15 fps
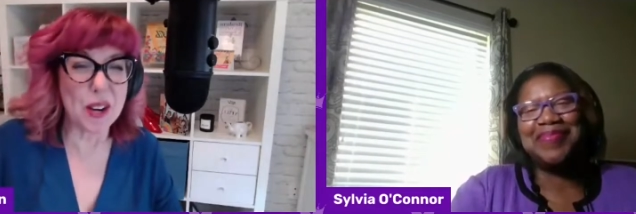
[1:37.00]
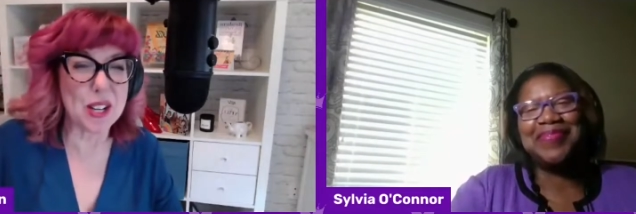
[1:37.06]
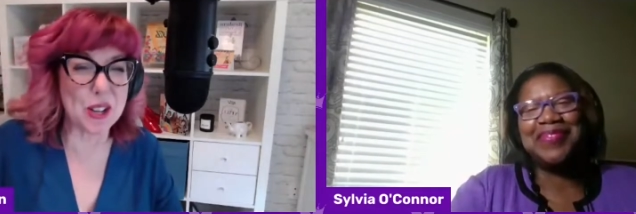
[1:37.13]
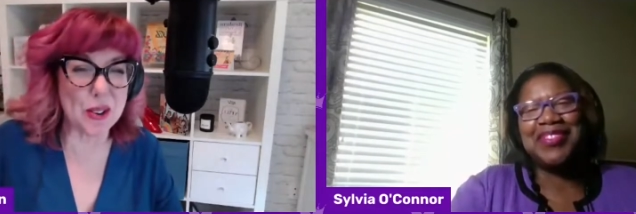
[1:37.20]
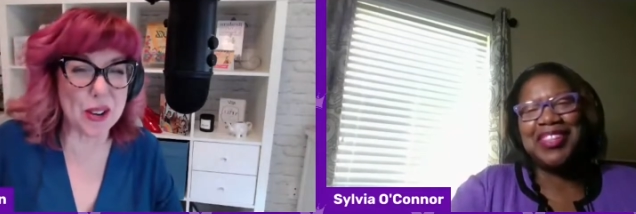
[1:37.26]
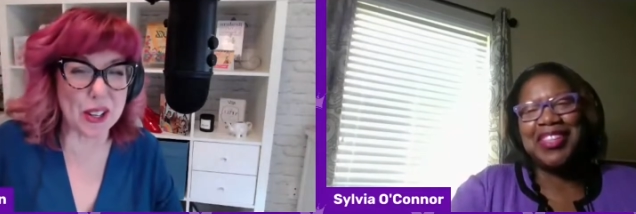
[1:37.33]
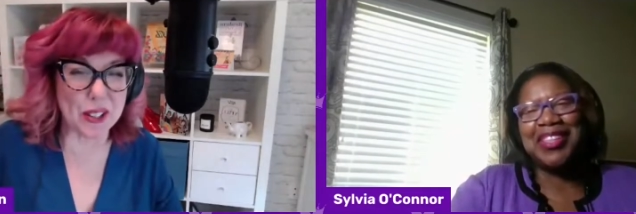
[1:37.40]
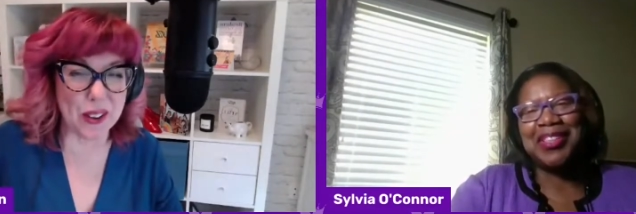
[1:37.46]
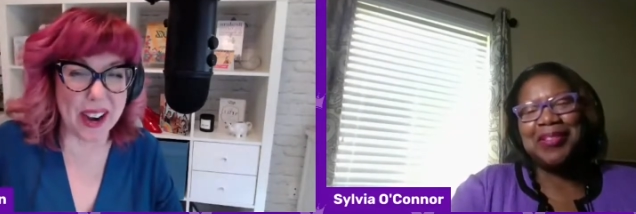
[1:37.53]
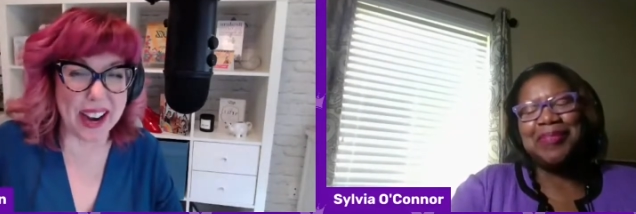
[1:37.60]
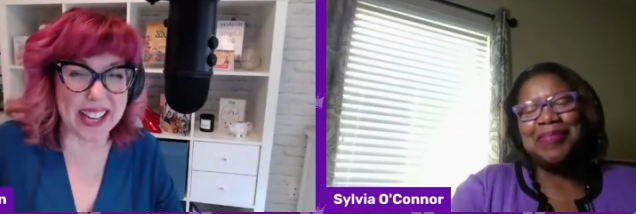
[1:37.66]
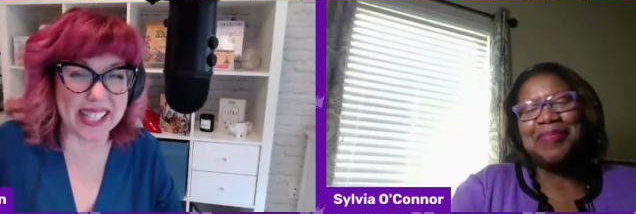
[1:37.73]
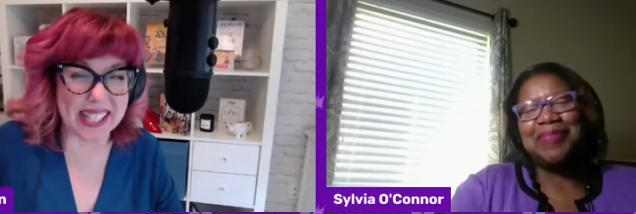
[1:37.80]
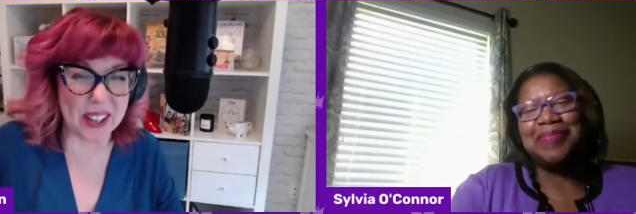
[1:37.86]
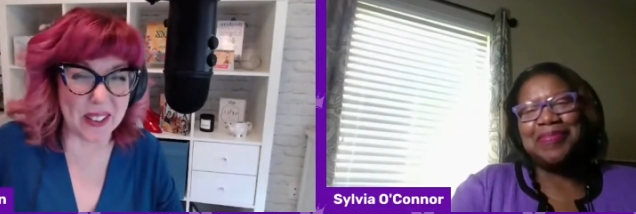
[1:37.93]
Speaker 1: would you
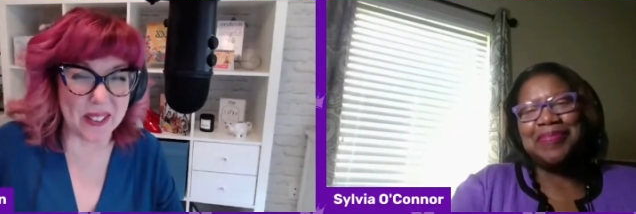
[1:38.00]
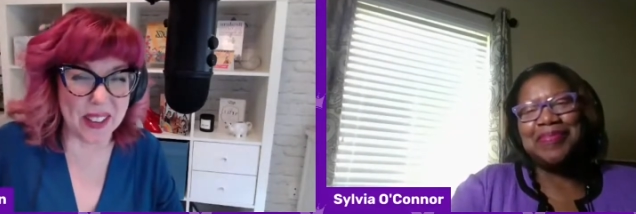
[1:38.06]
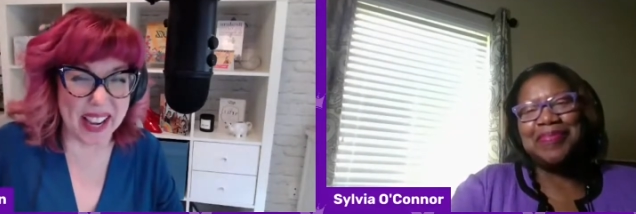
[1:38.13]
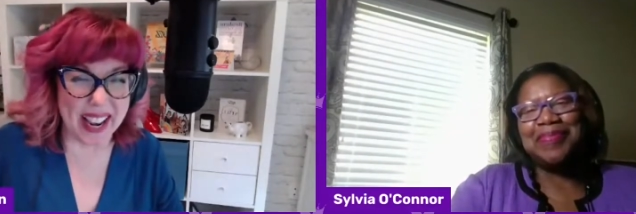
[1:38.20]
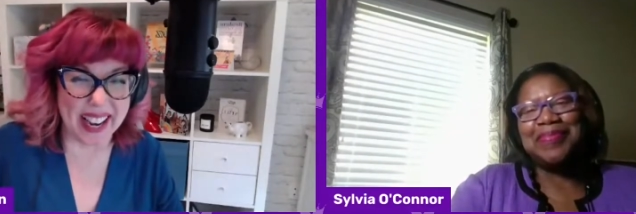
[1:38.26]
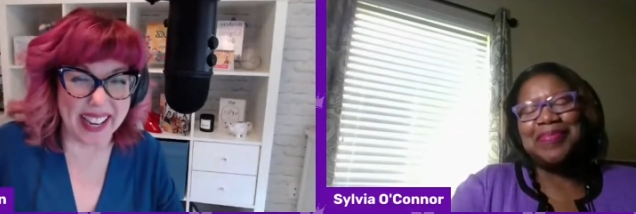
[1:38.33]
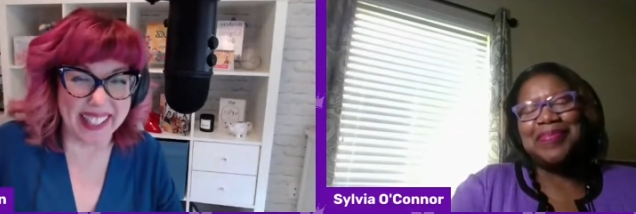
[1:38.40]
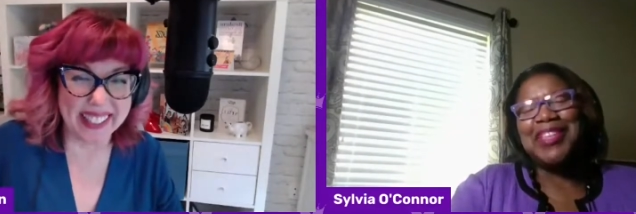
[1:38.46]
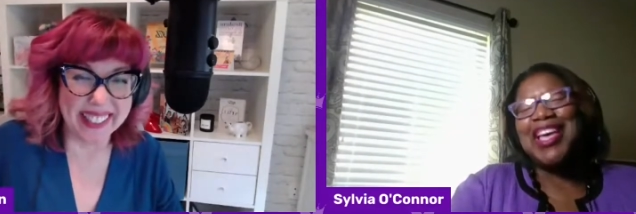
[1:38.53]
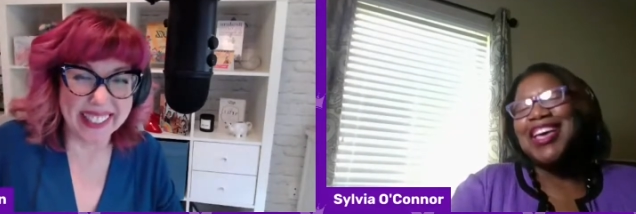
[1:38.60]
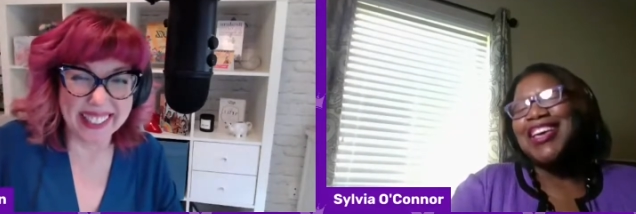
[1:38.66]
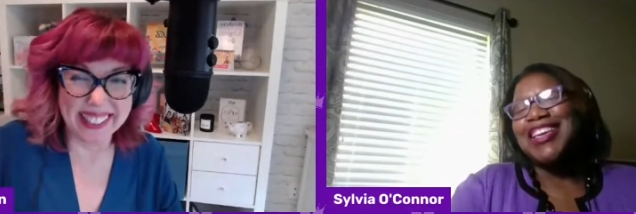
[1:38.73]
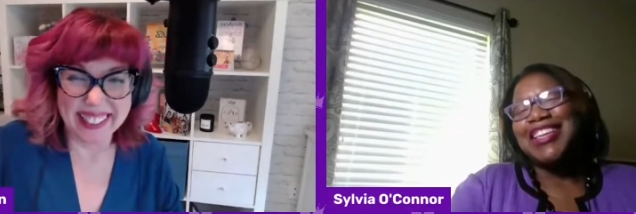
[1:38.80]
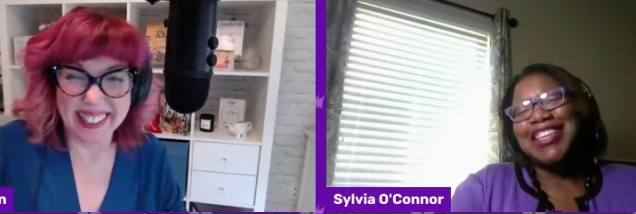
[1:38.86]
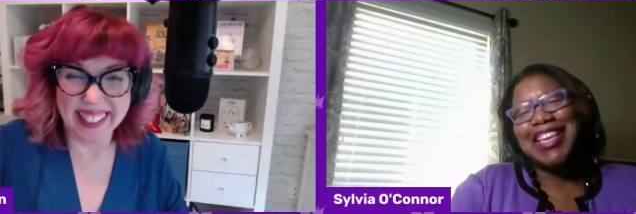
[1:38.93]
agree, Sylvia?
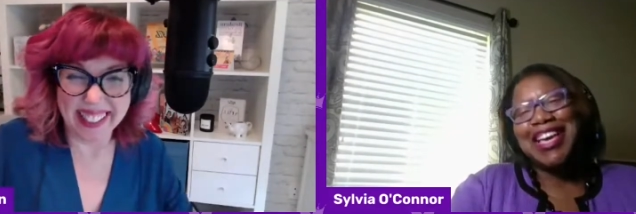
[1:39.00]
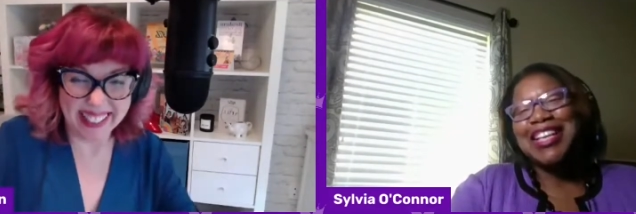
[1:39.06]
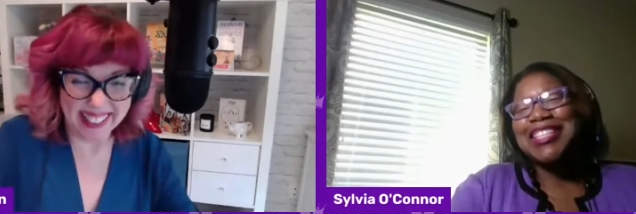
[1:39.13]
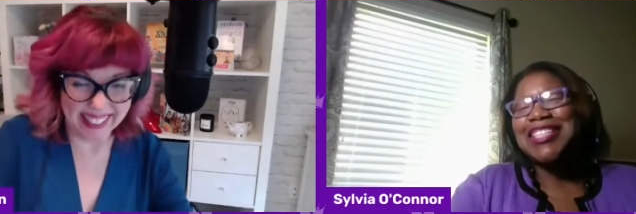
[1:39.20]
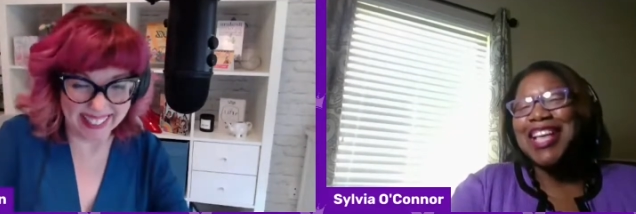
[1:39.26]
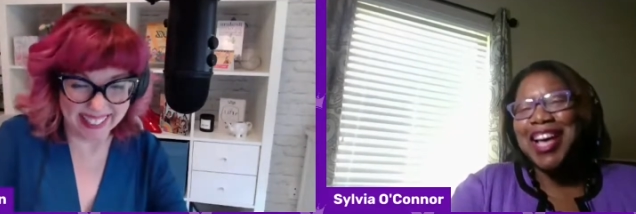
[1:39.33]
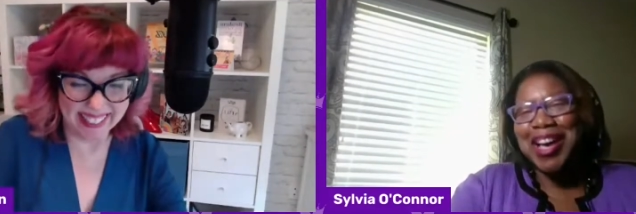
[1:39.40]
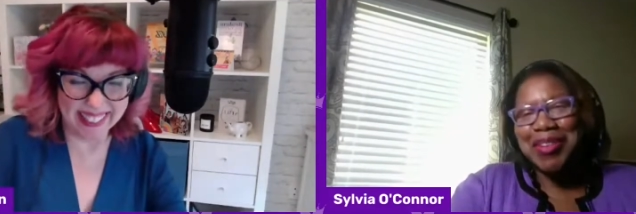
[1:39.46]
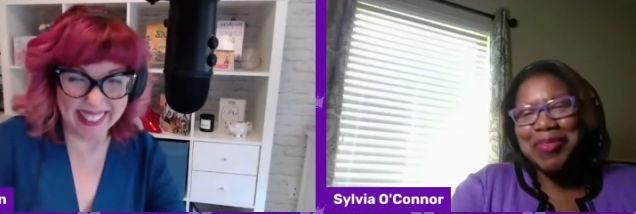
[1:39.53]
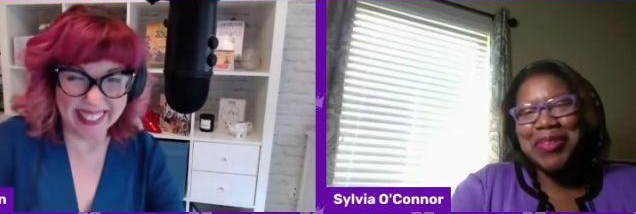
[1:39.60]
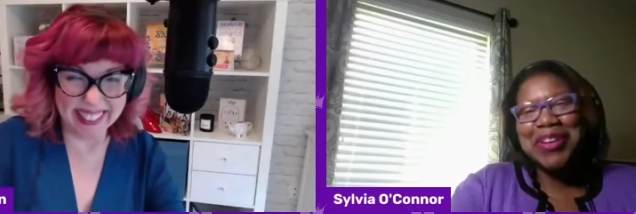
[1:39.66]
Speaker 2: Yes, I would.